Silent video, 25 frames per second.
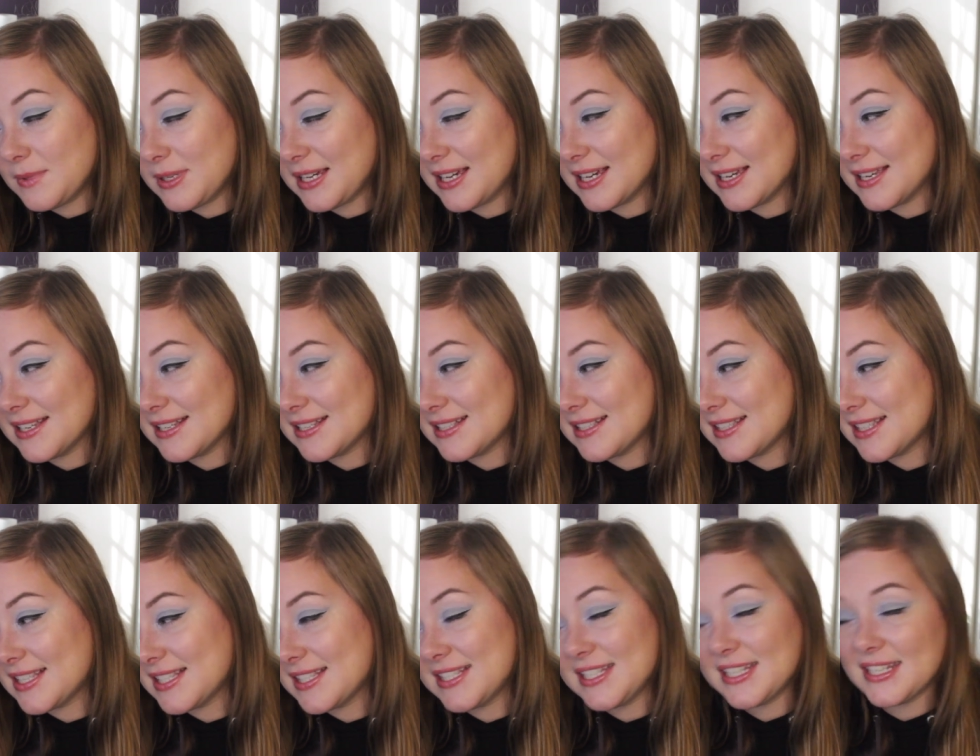because
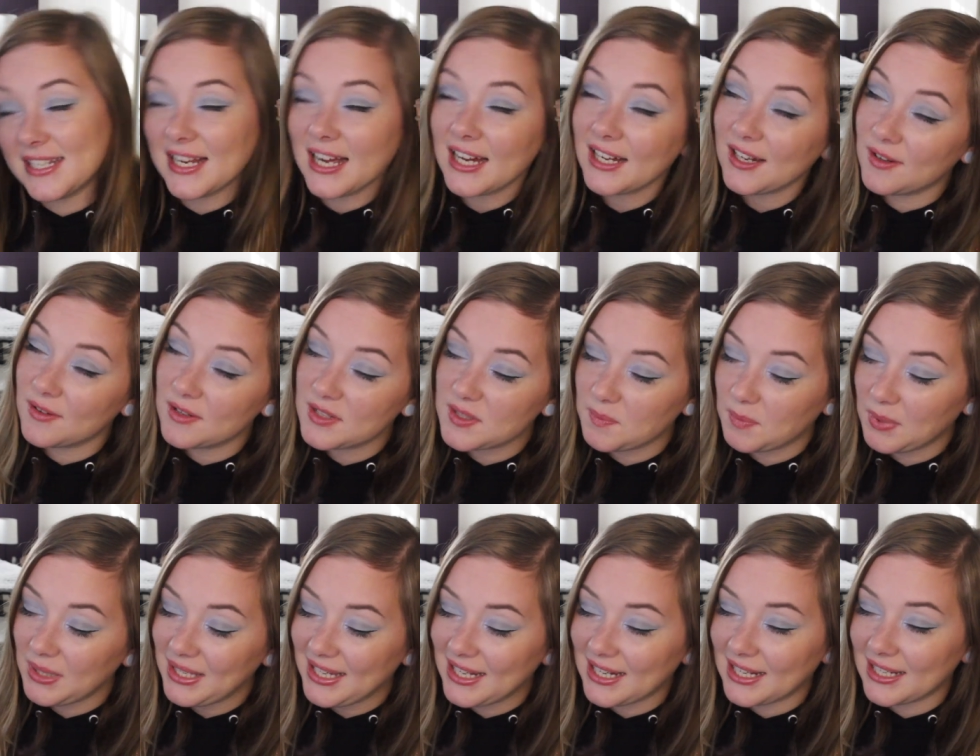this did not go as
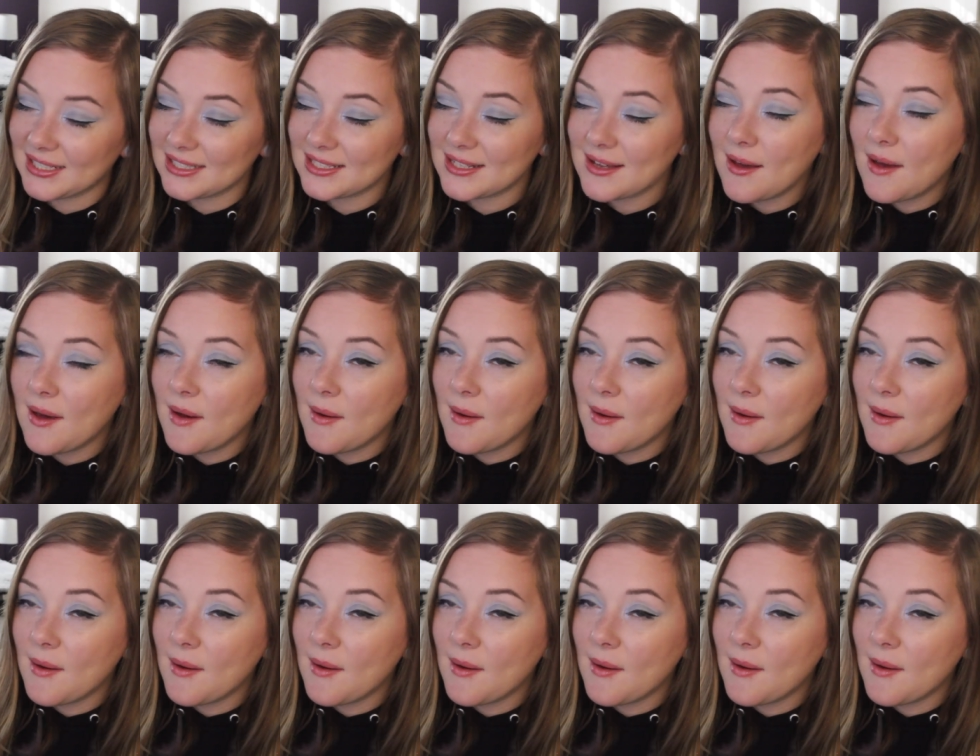planned,